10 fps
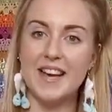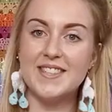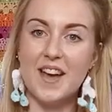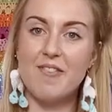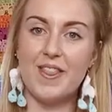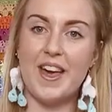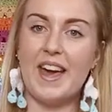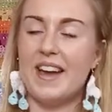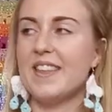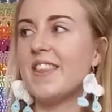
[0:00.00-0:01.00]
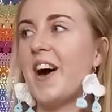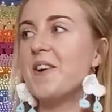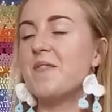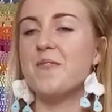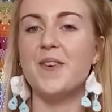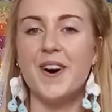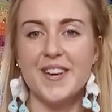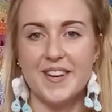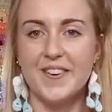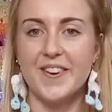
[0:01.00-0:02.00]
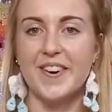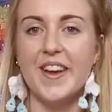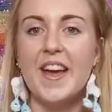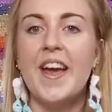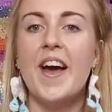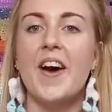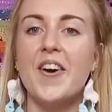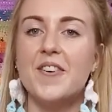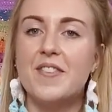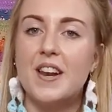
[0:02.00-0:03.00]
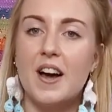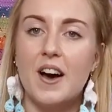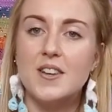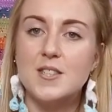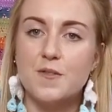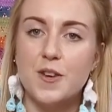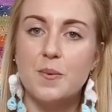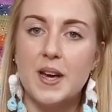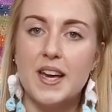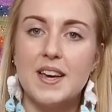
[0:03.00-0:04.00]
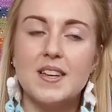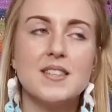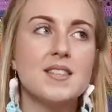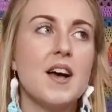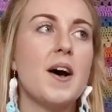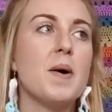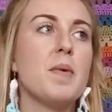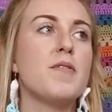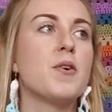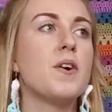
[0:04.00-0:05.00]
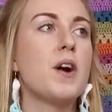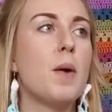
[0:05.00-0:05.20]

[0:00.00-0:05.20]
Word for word: that is everything that I've been working on over the last few weeks. Um, I've got a